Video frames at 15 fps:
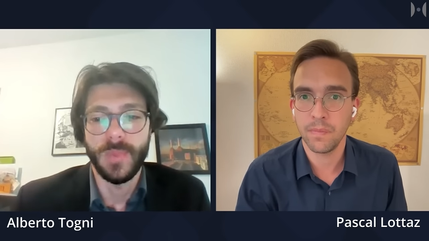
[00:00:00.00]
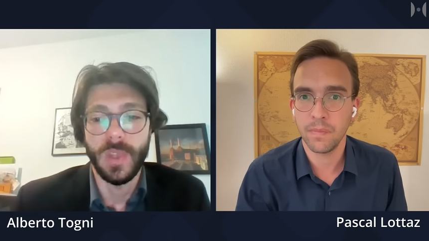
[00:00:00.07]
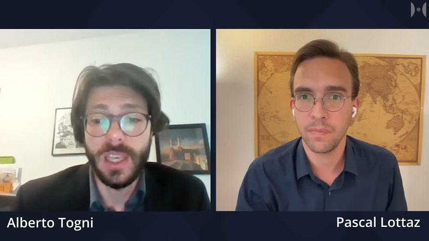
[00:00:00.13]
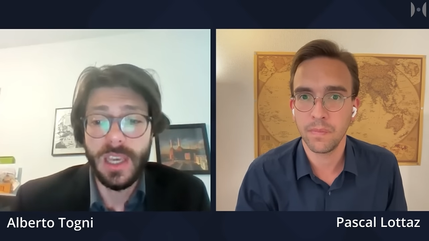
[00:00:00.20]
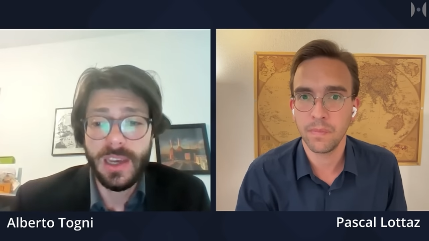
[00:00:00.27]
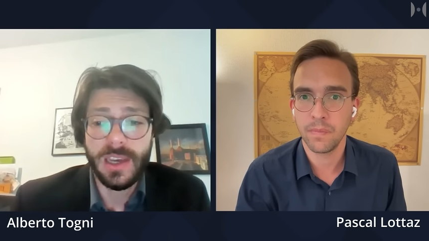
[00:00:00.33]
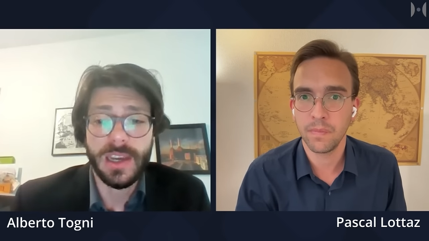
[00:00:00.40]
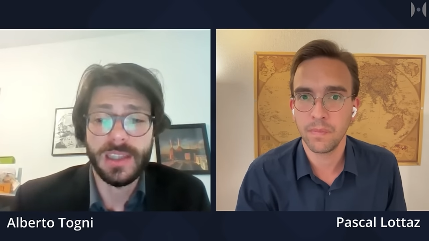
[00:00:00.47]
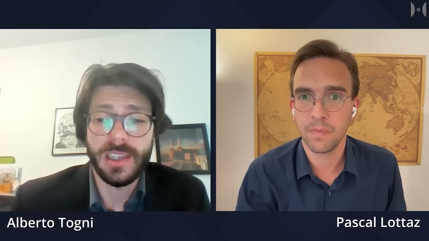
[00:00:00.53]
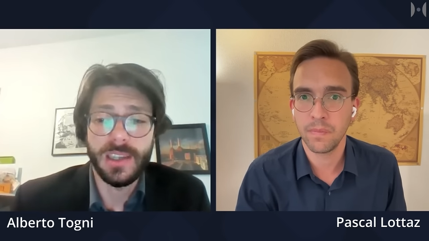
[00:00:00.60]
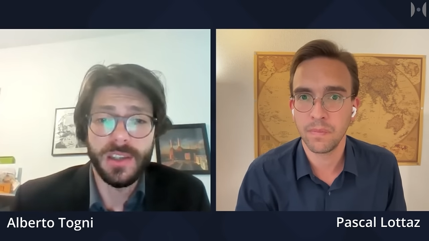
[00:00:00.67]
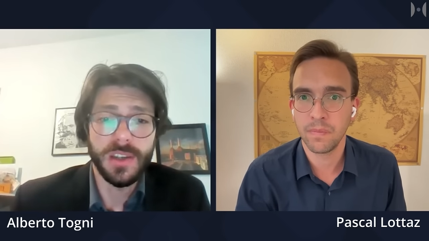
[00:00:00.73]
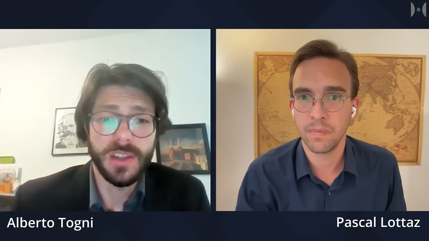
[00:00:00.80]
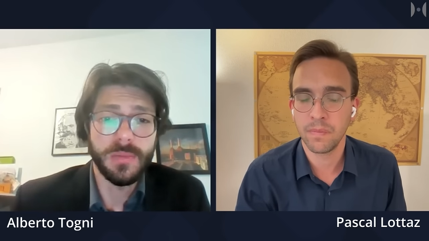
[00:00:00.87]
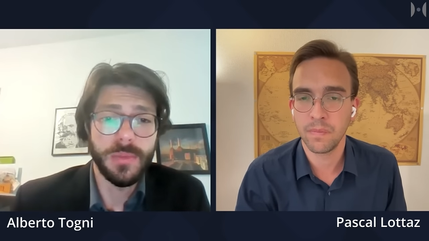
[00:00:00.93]
Speaker 1: Yeah, as I
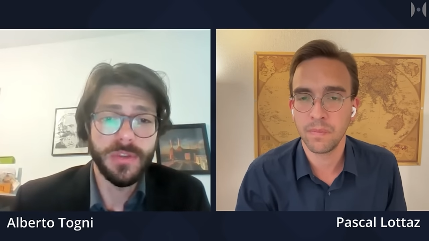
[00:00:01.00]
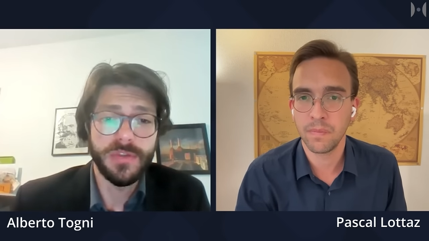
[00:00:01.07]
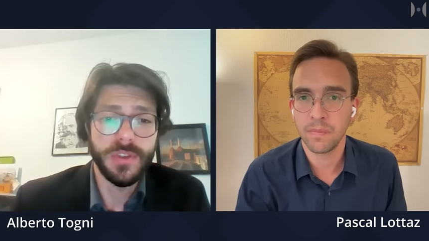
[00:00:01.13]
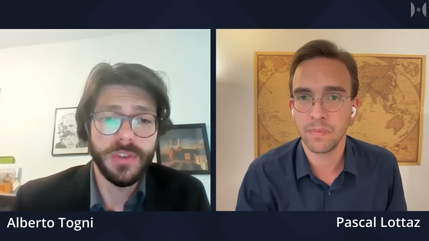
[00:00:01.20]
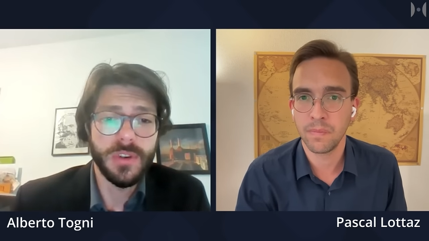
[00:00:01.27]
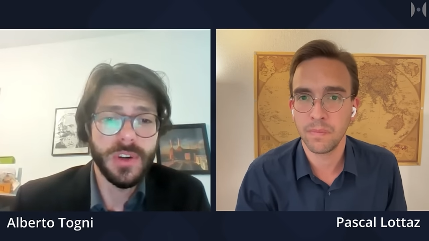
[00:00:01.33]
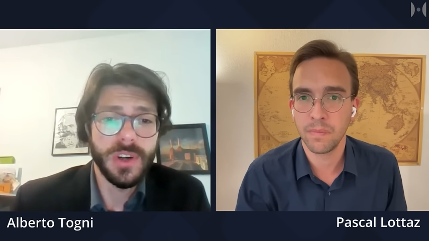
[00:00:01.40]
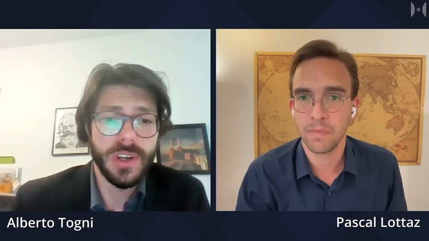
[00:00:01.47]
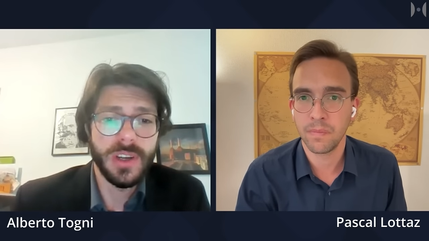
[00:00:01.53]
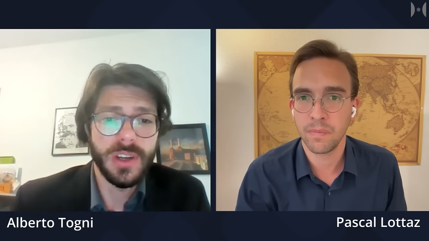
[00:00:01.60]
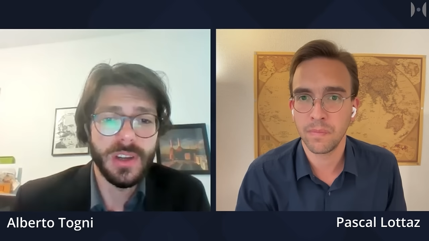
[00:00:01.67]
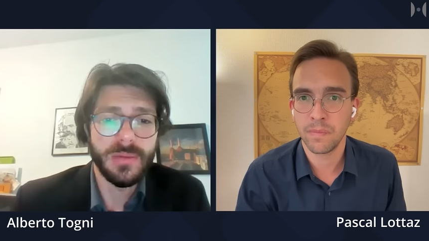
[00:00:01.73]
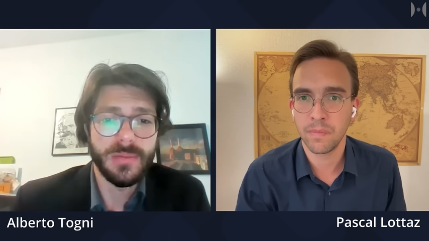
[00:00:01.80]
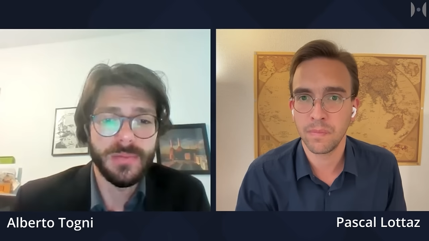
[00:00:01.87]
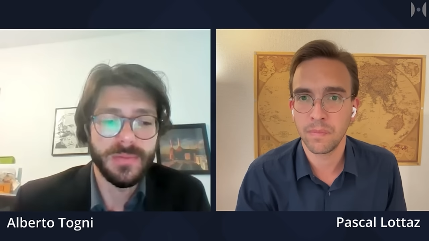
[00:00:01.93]
said before,
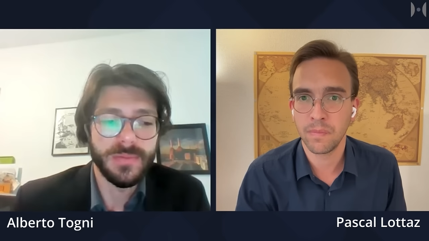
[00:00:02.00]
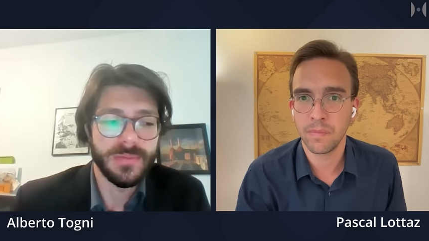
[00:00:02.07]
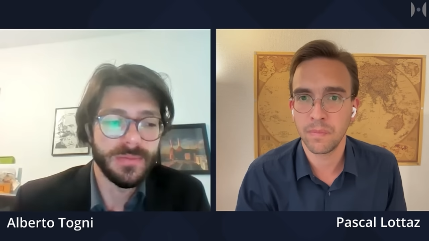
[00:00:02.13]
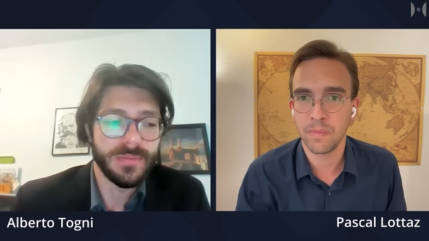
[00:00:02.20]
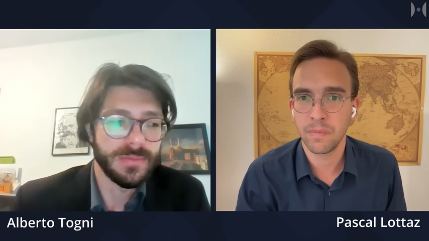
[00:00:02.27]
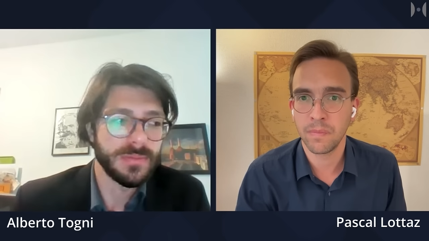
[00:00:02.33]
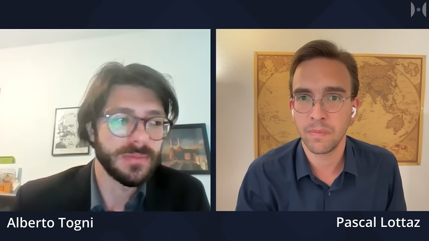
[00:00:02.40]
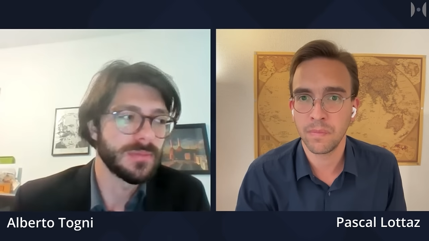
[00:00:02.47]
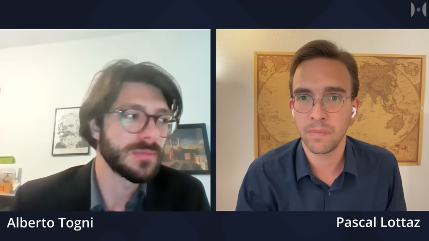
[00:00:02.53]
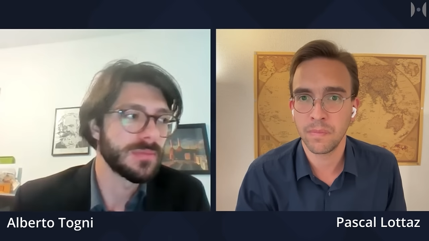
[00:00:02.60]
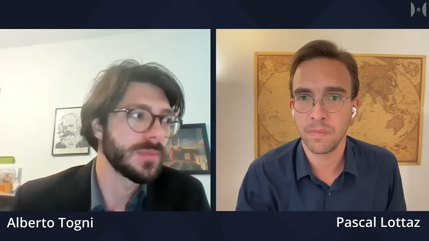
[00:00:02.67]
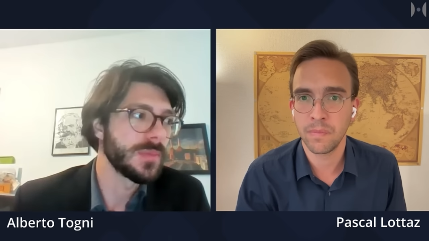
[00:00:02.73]
uh, mm,